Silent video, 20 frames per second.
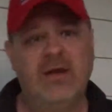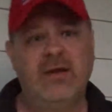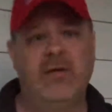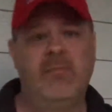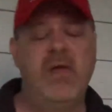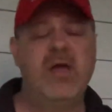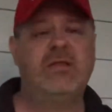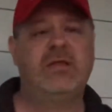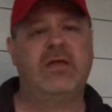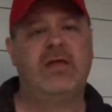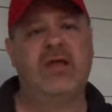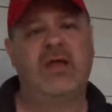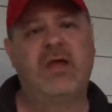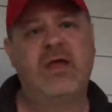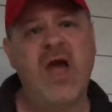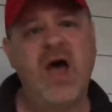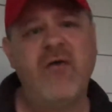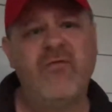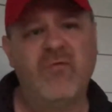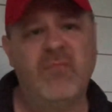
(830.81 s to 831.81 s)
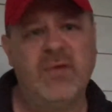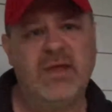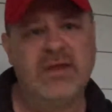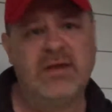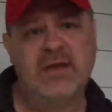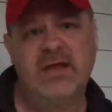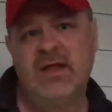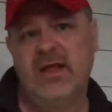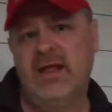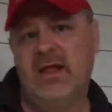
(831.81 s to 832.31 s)
The Mexican
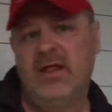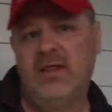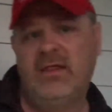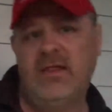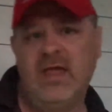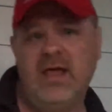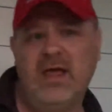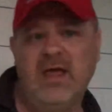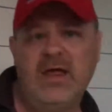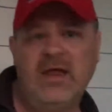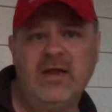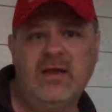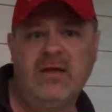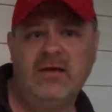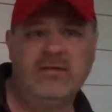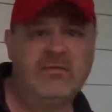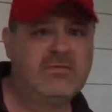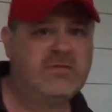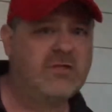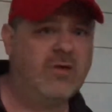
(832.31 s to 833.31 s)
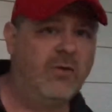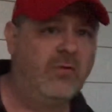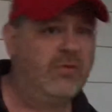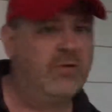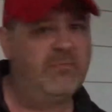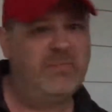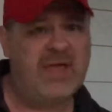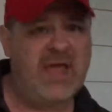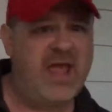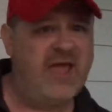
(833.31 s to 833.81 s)
government then sold
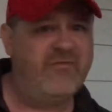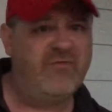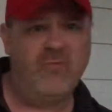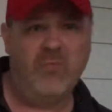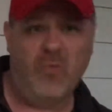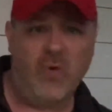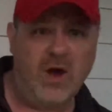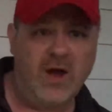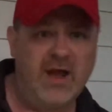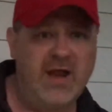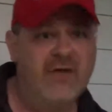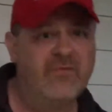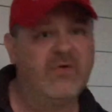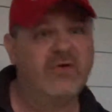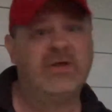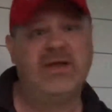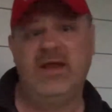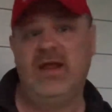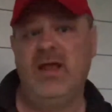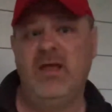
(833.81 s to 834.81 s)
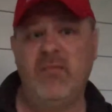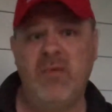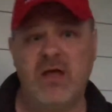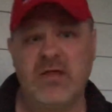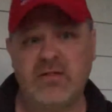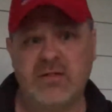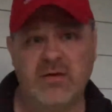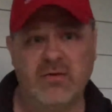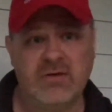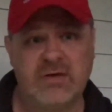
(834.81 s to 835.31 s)
them, gave them whatever to
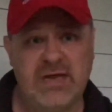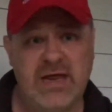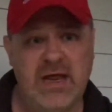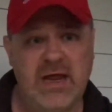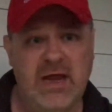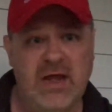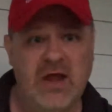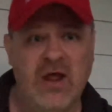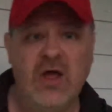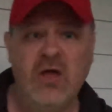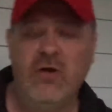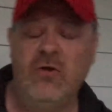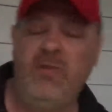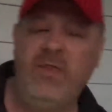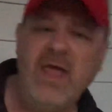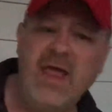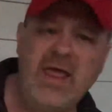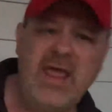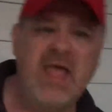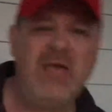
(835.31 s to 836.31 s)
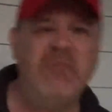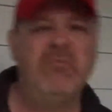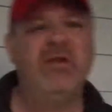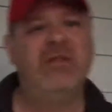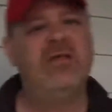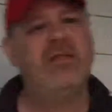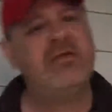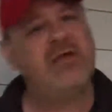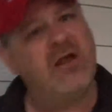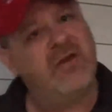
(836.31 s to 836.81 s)
MS-13, who then came to
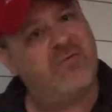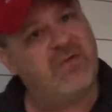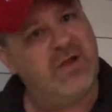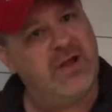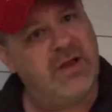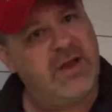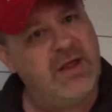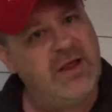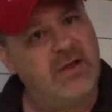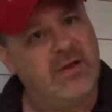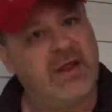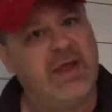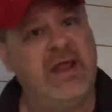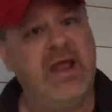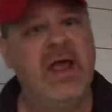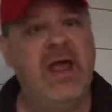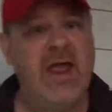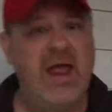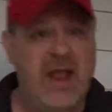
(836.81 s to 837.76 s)
this country illegally,